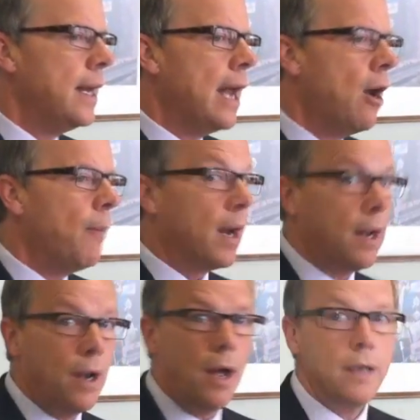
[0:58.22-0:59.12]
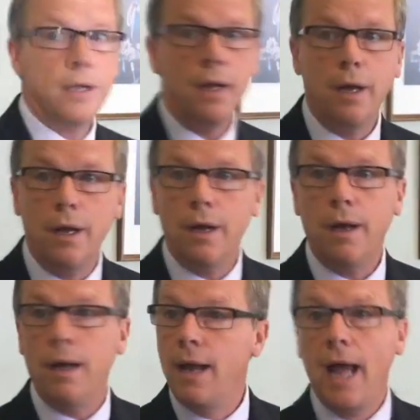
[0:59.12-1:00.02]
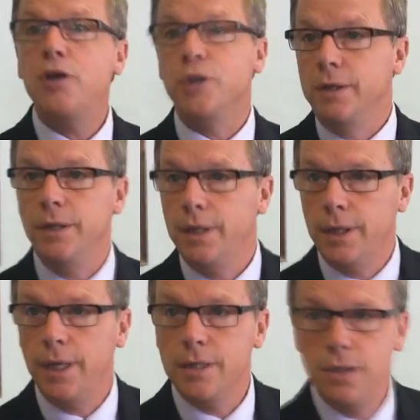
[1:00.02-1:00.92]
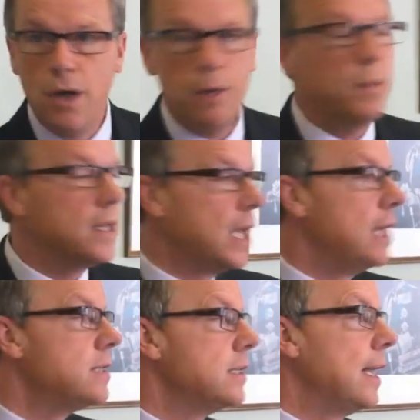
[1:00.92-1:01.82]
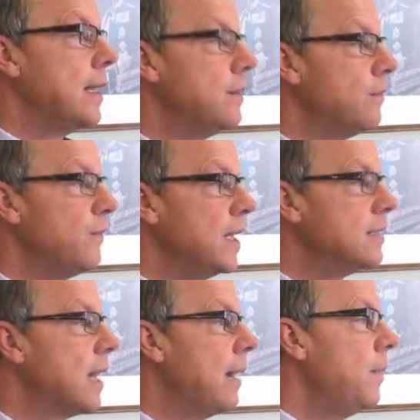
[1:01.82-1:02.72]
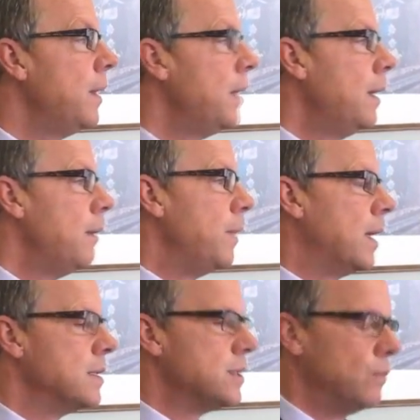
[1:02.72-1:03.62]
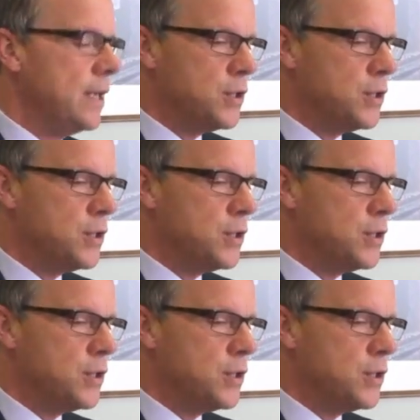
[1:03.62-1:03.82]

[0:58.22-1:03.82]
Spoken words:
and now, but not in action. Has not been the case in that intervening time, because the